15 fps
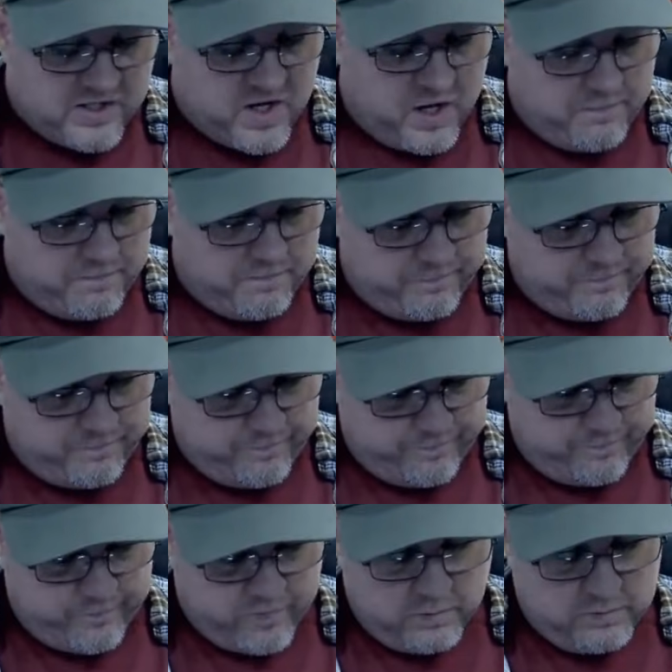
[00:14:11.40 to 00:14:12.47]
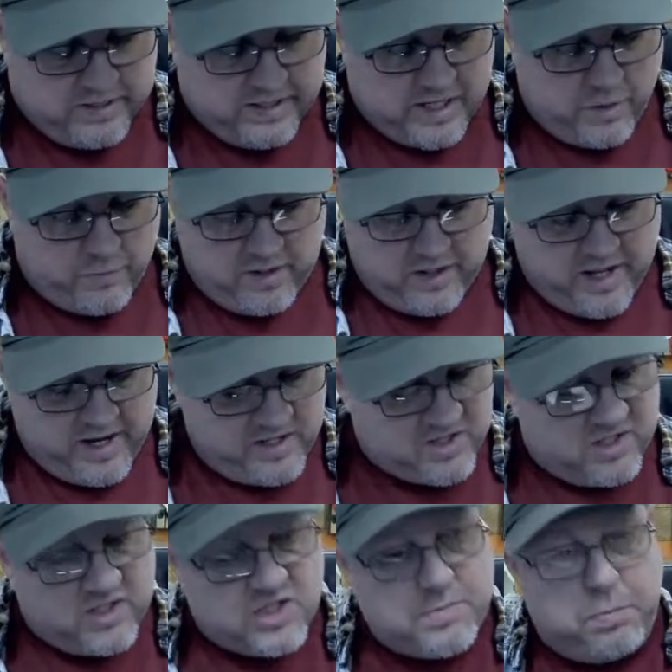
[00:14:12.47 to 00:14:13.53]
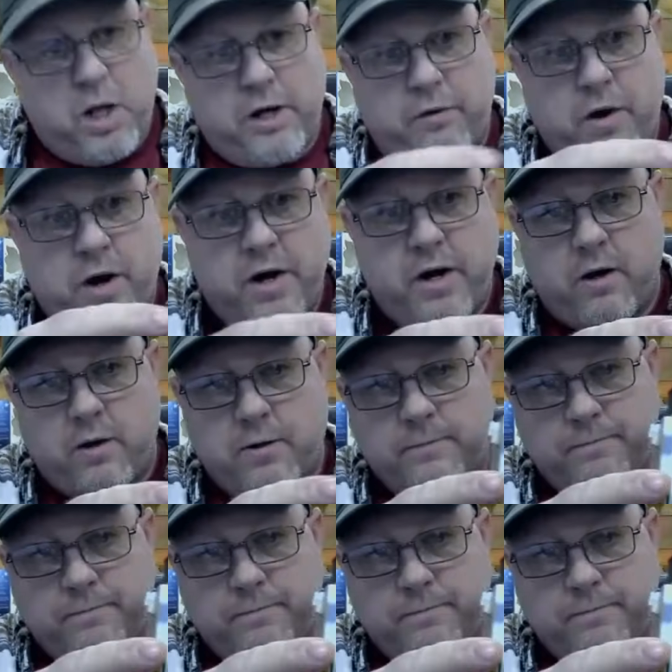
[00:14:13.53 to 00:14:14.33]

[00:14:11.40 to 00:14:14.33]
up, but then I realized that this plug right here,